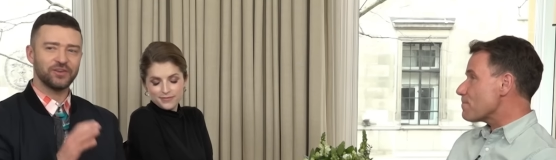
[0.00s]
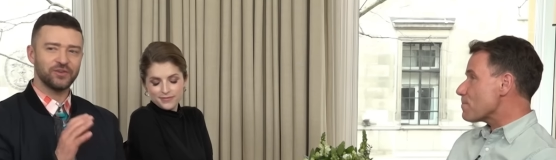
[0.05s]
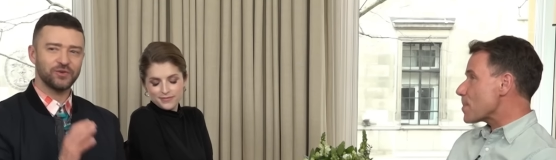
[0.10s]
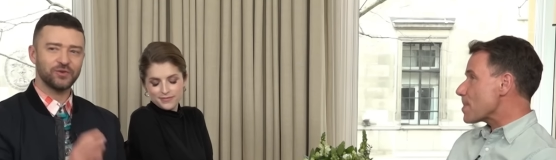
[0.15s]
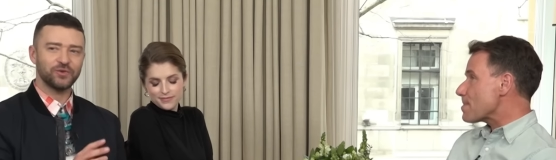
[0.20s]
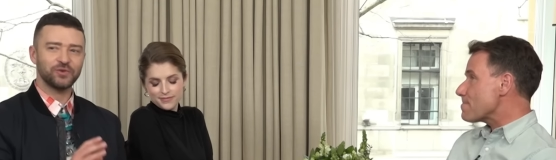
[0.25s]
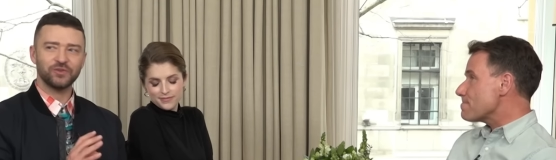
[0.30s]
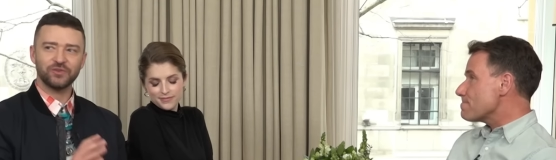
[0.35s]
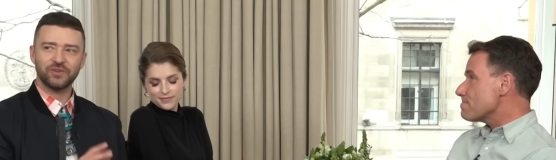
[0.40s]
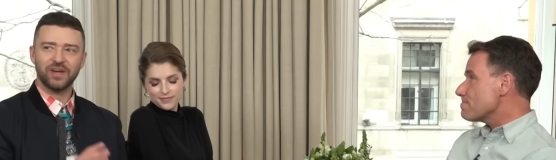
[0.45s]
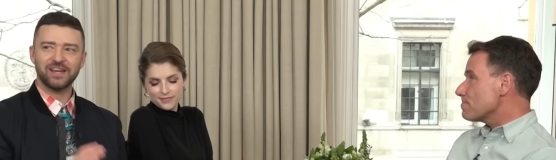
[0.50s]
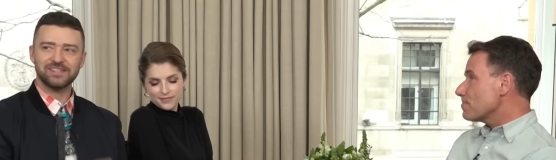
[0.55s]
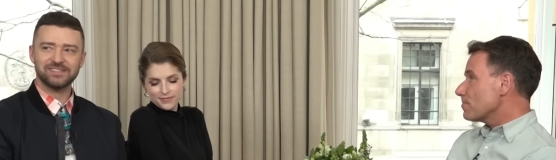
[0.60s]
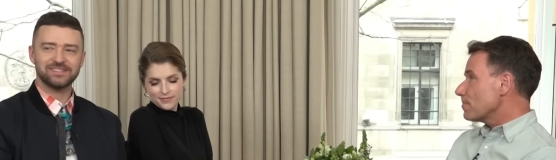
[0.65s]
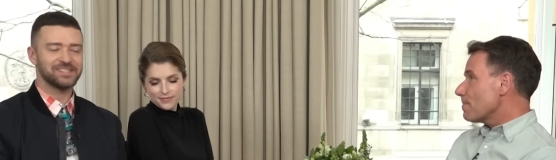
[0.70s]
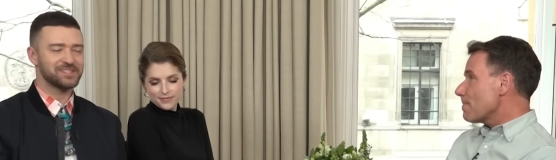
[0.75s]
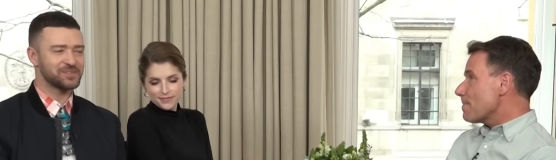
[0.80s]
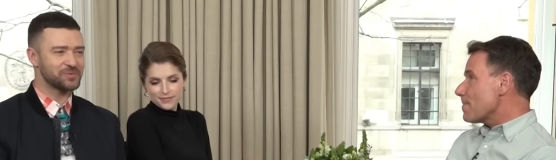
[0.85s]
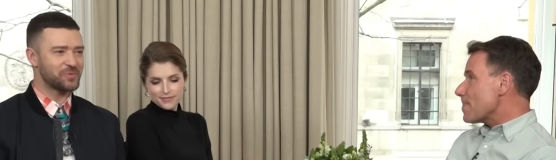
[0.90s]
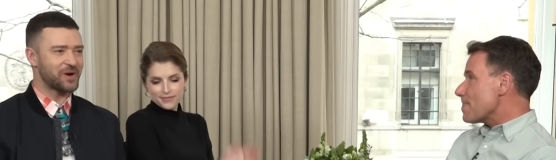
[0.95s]
Speaker 1: knew you guys
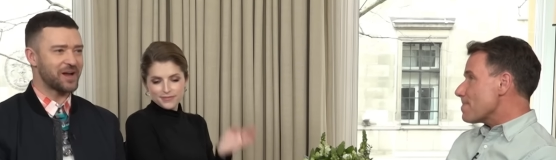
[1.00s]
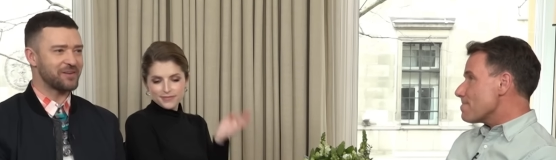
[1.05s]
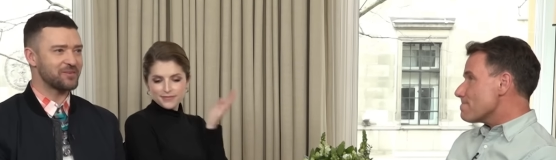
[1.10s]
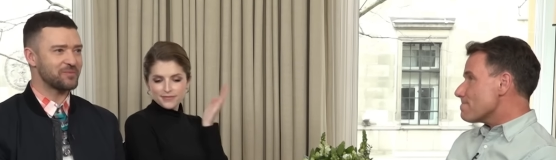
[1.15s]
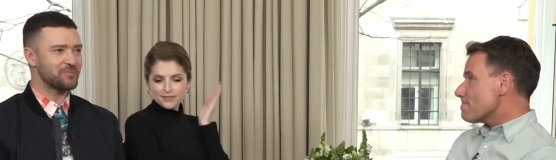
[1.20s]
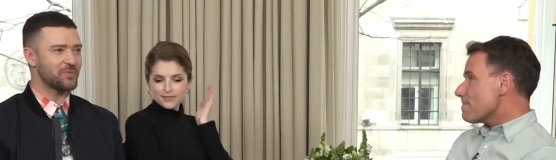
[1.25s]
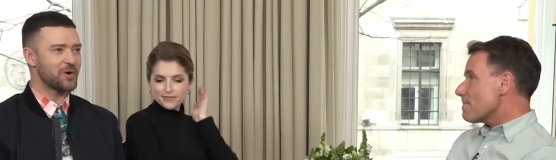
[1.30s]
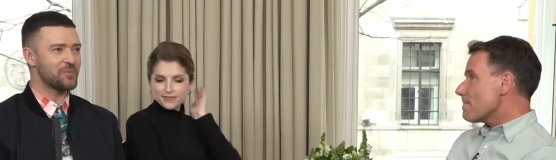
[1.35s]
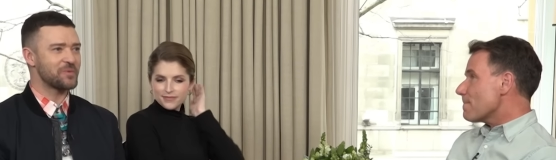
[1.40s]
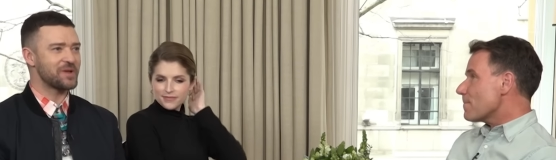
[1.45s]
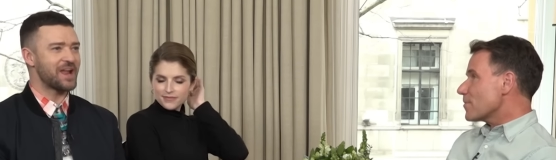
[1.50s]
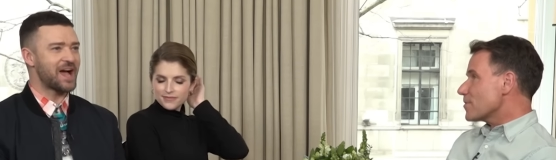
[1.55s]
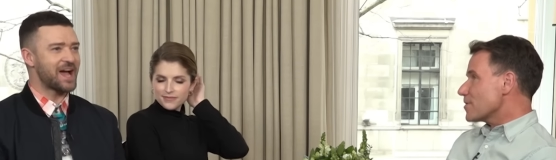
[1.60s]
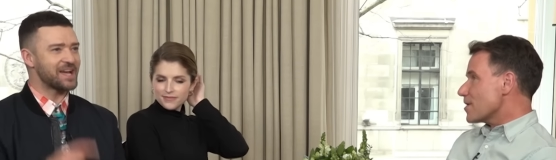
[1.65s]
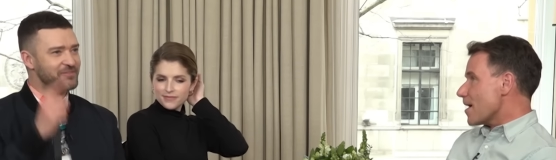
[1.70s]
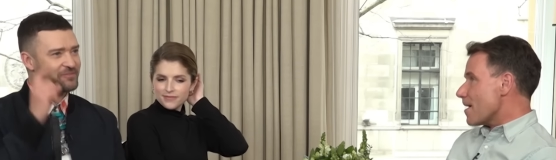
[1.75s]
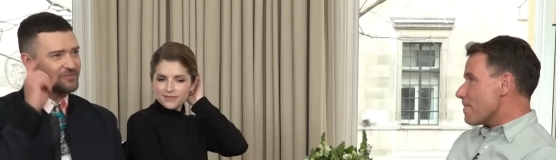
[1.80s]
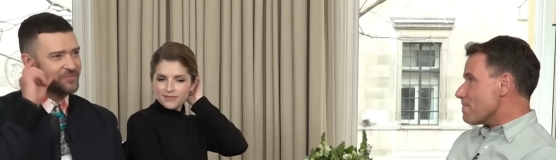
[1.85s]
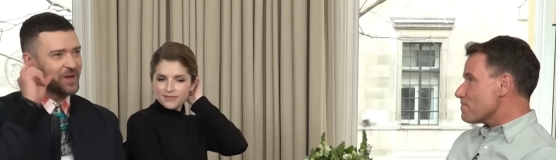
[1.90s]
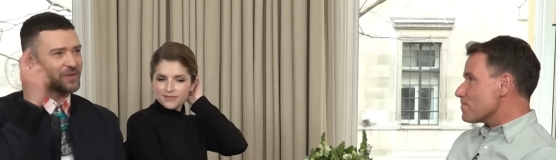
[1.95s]
needed a private moment. Yeah.
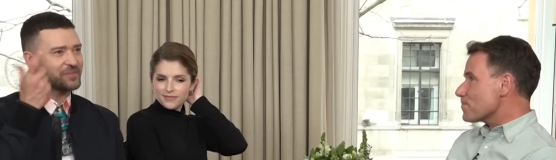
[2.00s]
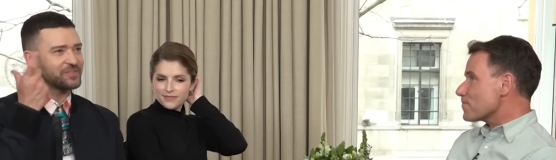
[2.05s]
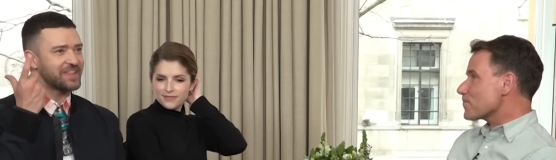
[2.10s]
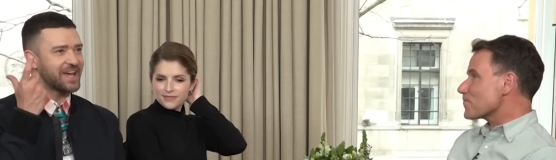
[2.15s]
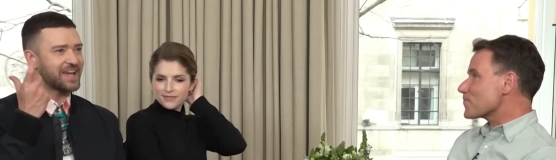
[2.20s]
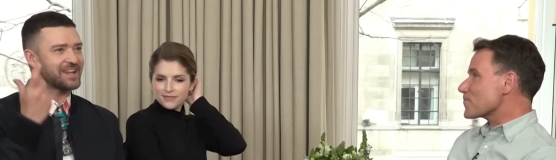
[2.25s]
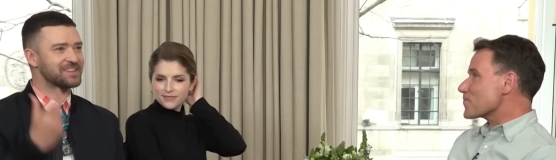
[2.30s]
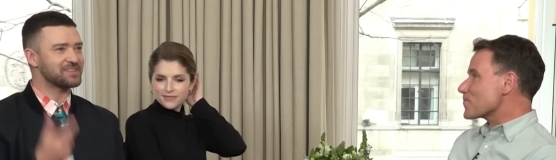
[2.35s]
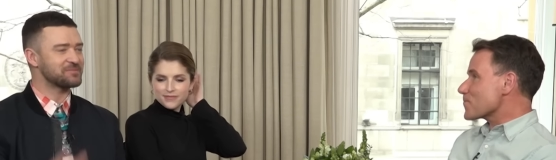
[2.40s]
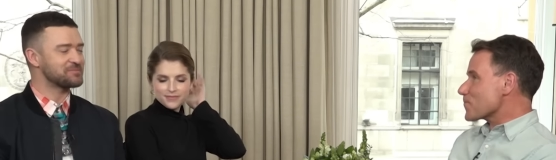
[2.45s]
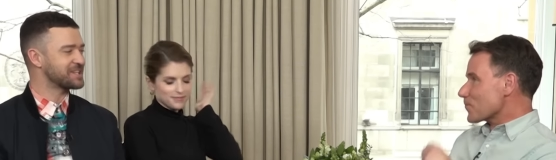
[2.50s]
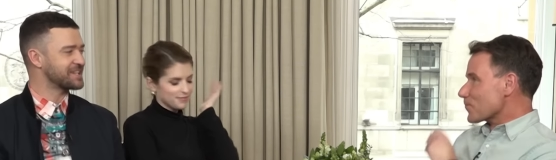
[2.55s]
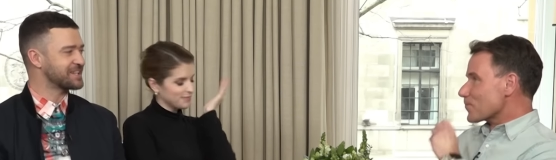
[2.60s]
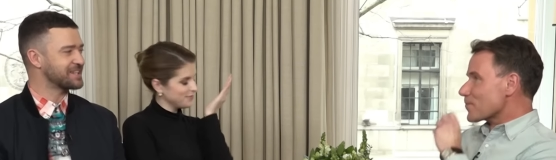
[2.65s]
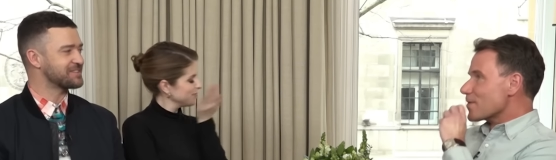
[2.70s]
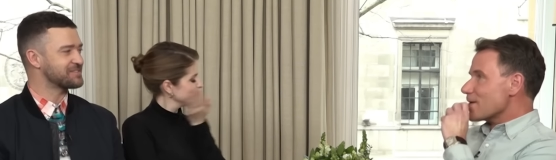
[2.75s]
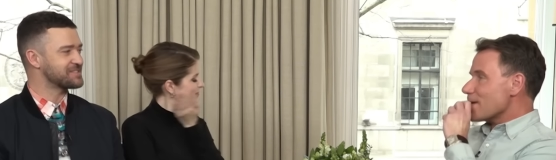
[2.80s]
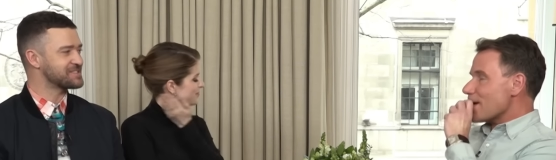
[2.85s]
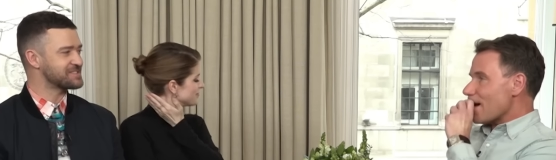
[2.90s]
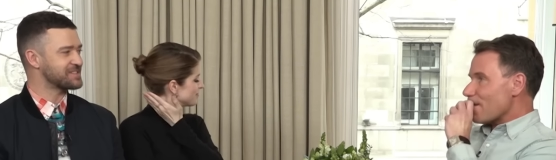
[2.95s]
I felt that at the
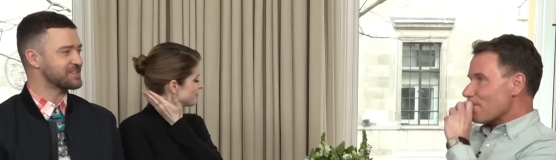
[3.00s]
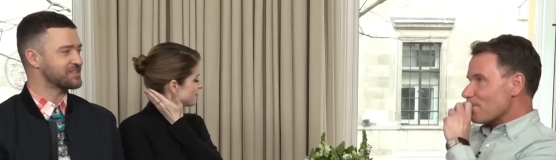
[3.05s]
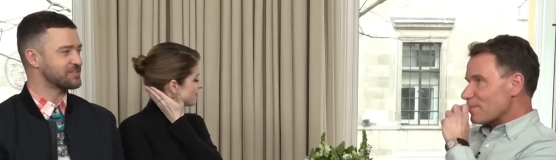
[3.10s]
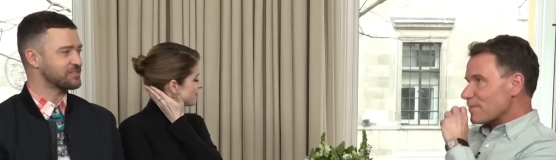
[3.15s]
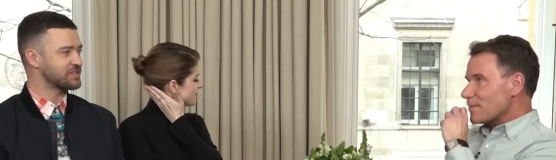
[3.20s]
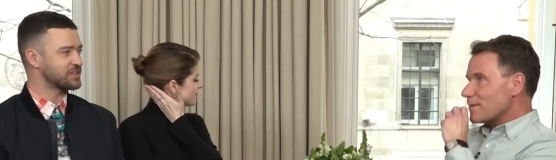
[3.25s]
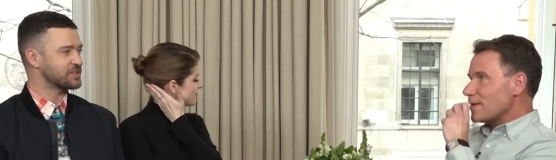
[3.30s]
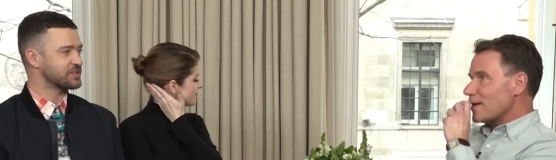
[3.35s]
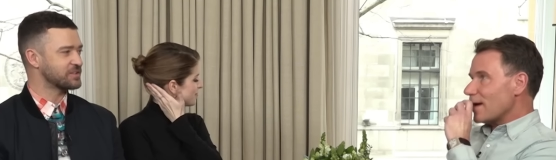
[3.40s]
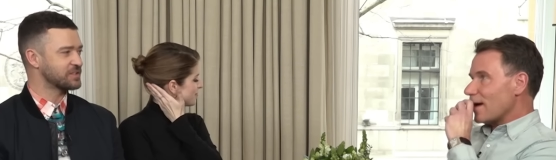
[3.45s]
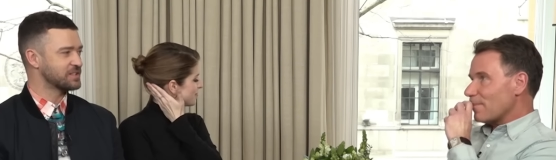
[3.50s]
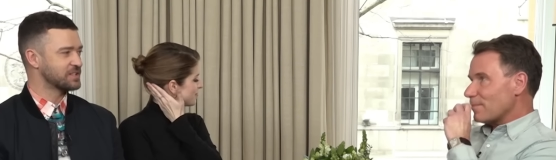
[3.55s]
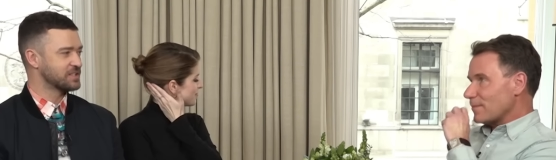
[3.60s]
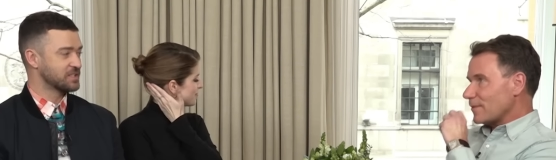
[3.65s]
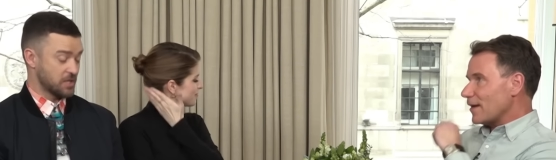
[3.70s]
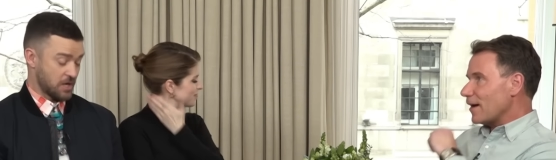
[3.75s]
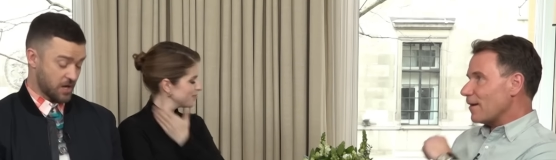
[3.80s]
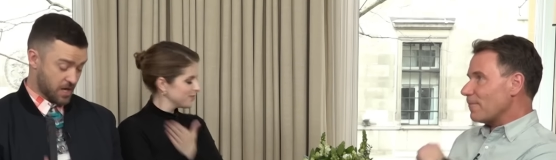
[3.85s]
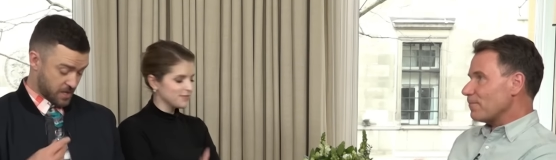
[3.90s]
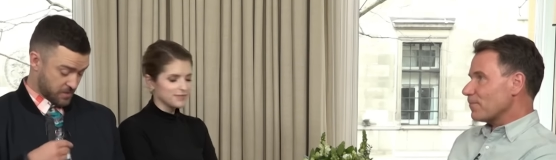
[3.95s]
beginning of this yeah, interview. Yeah,
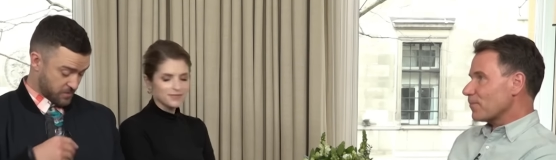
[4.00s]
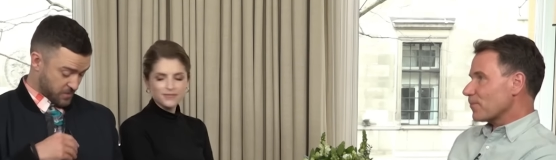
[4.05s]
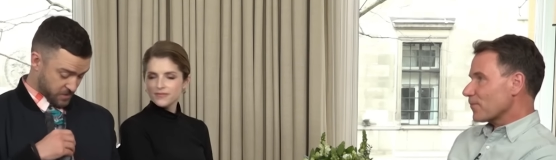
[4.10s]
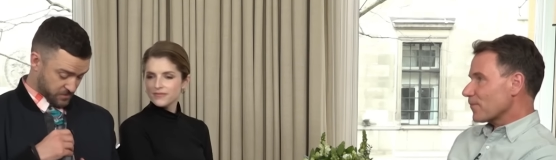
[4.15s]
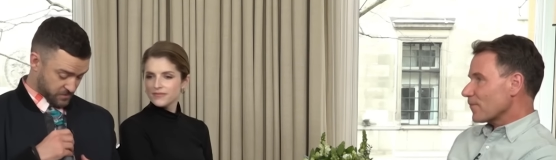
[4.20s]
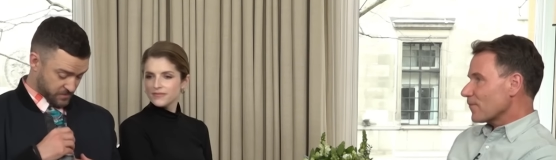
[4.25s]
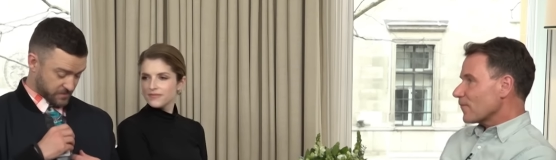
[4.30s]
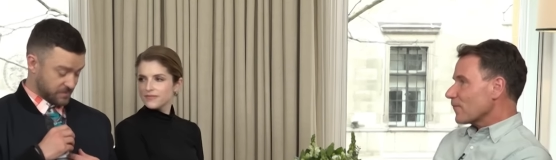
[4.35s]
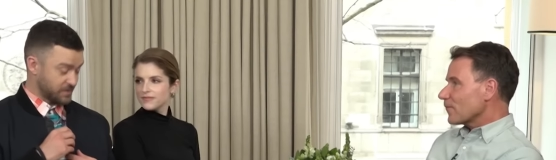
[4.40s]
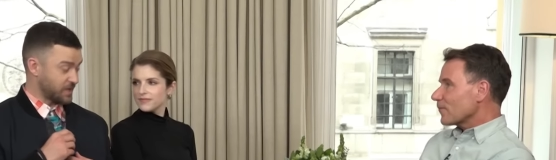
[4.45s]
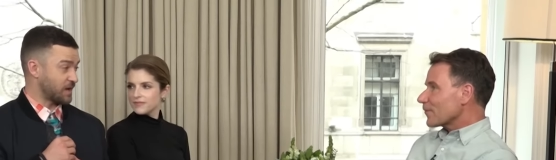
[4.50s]
yeah. All right. Well,